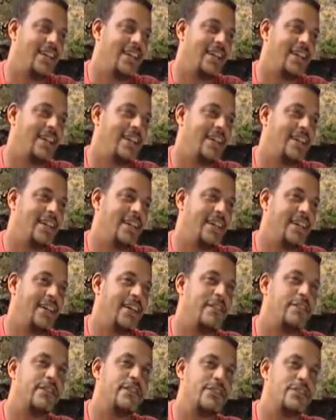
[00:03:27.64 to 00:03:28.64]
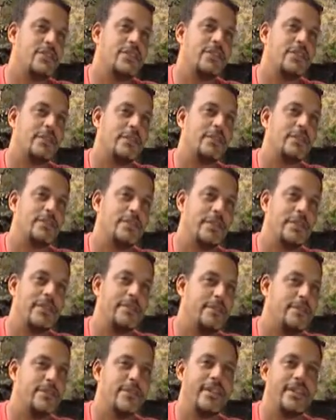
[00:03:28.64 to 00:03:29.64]
I often joke
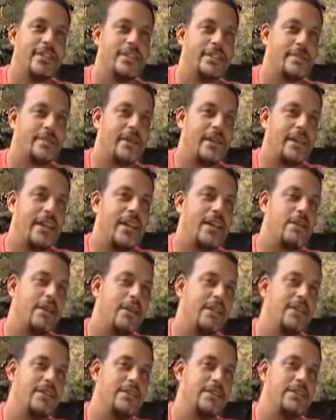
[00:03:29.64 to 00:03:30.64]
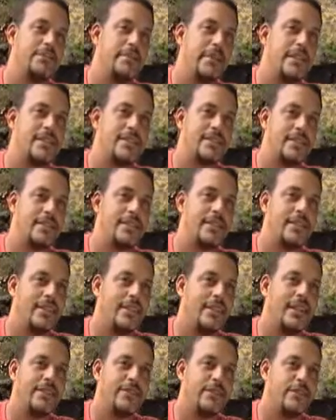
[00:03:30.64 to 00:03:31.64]
with friends about how I live basically
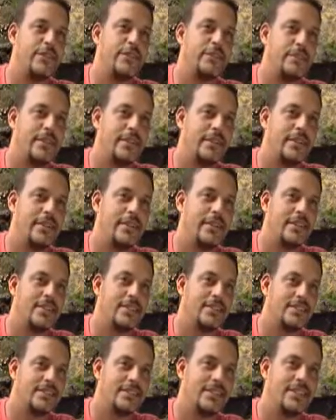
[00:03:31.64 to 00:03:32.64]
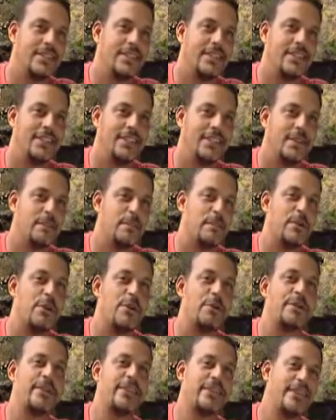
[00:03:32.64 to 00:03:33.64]
the life of a millionaire.
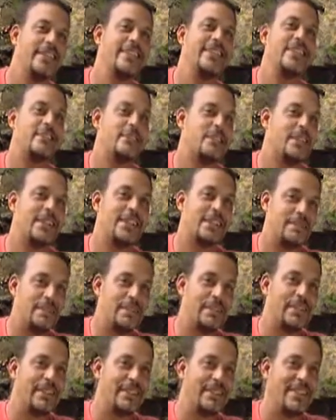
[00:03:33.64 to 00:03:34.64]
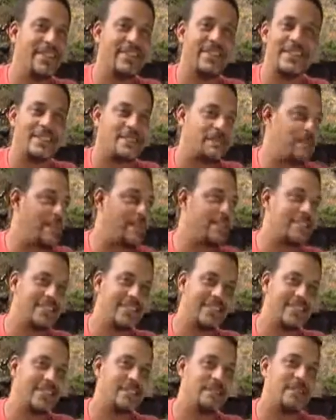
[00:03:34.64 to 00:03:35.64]
Broke and living like a millionaire. That's
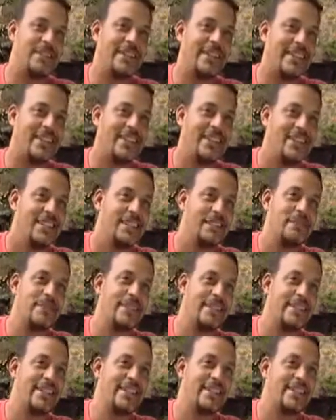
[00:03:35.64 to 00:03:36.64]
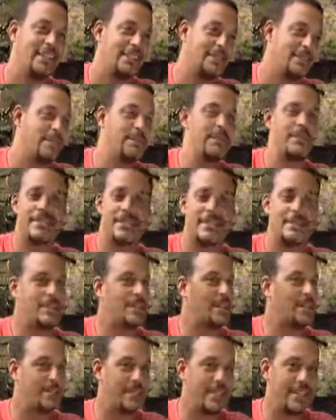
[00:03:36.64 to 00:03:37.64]
basically the way that I live. I mean,
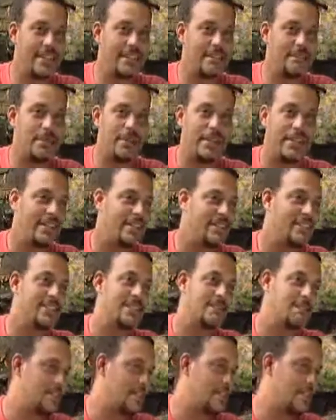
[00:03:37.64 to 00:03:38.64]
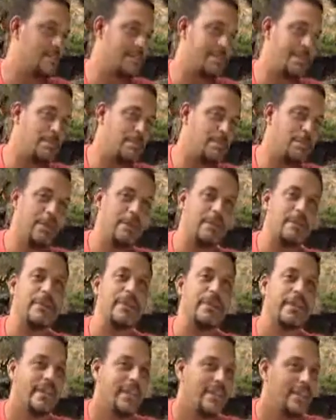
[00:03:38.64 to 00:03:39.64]
sometimes I have money and sometimes I'm
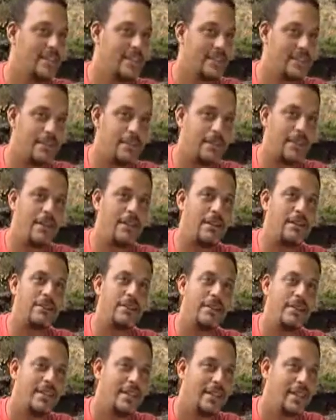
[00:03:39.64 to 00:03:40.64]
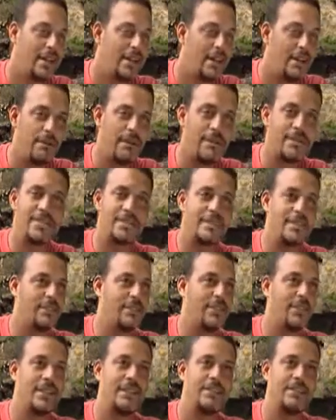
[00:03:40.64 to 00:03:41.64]
broke, but somehow I always
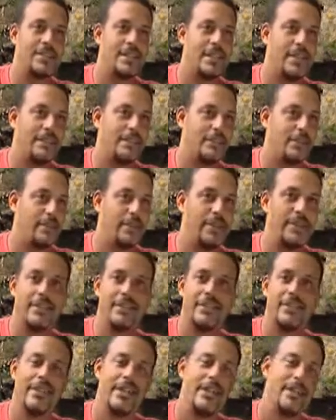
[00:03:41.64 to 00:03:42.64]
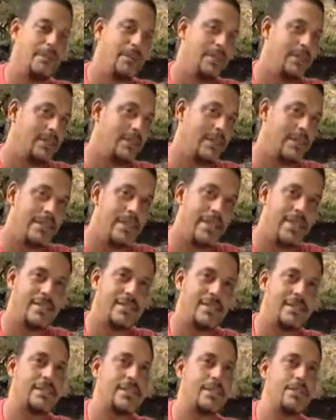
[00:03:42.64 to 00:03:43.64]
live the lifestyle of a millionaire. I mean, the
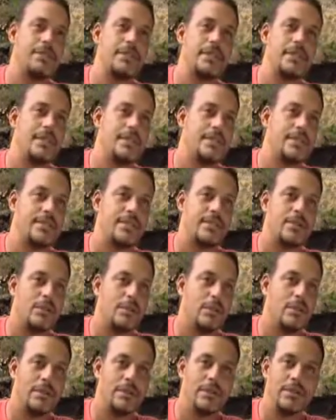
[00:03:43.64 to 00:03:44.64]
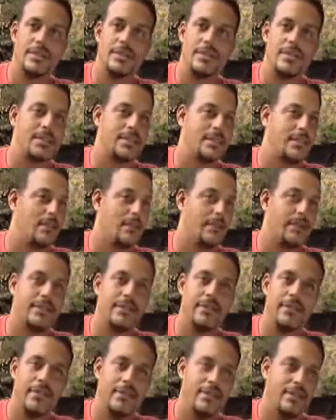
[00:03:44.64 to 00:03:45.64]
nicest hotels in the world, just
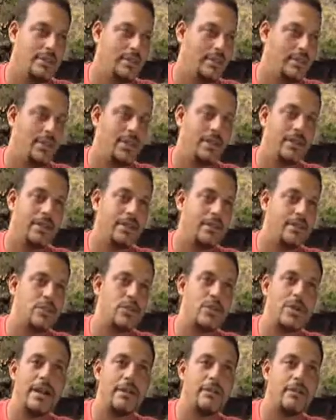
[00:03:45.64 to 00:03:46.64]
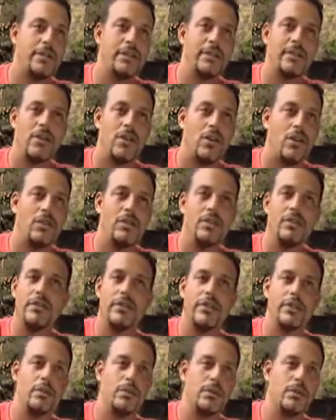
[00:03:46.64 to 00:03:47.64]
going, traveling all
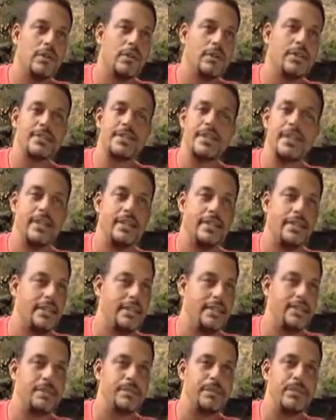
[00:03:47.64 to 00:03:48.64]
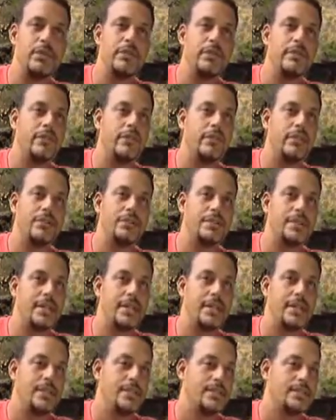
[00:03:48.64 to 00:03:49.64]
over the world, staying in these beautiful
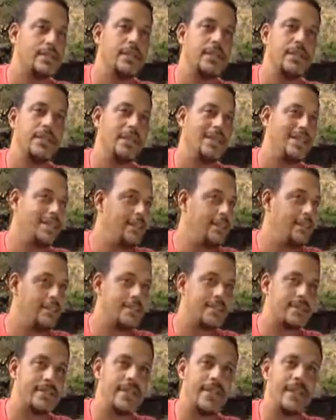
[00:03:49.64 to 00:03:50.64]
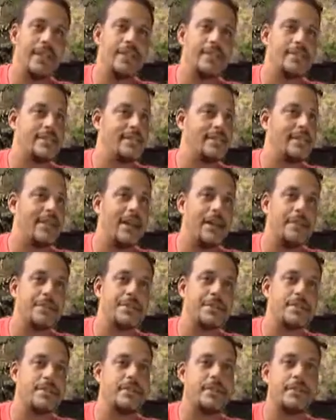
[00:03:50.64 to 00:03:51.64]
hotels, eating steaks and
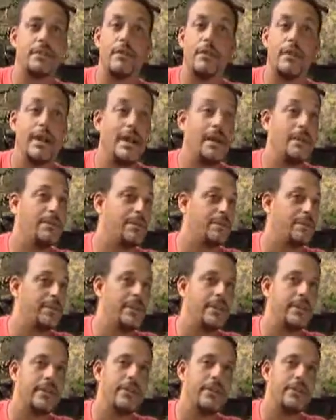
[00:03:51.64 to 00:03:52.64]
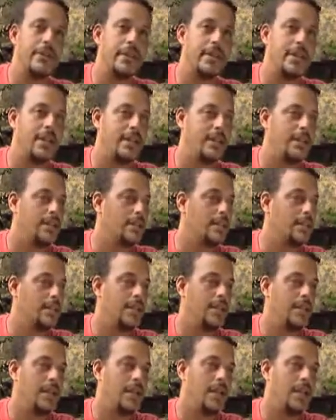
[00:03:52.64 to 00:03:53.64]
lobster and crab for dinner every night,
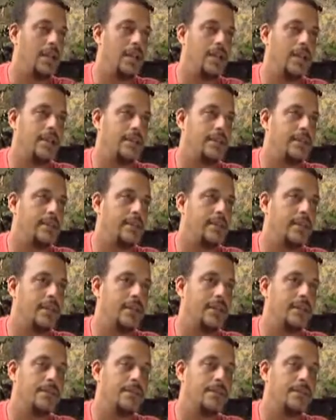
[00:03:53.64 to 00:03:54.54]
and